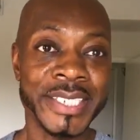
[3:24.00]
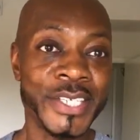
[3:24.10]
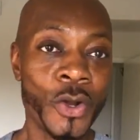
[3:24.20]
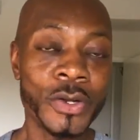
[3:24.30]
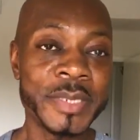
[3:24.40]

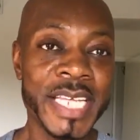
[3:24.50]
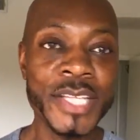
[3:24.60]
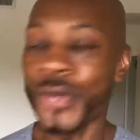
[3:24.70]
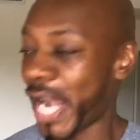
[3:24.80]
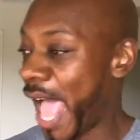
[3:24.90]
You know what I'm
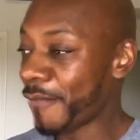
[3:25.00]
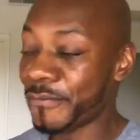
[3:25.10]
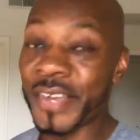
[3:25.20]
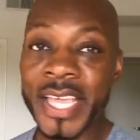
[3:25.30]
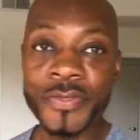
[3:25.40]
saying? You got to have
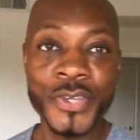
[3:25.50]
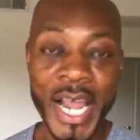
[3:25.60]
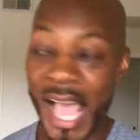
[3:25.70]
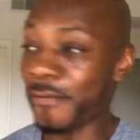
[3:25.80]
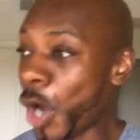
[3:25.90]
faith. You
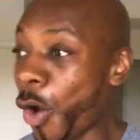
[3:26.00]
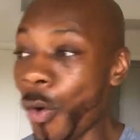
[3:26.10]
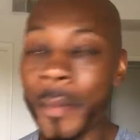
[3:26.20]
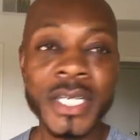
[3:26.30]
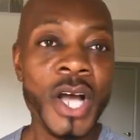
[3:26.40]
got to have
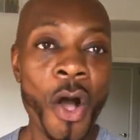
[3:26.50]
hope.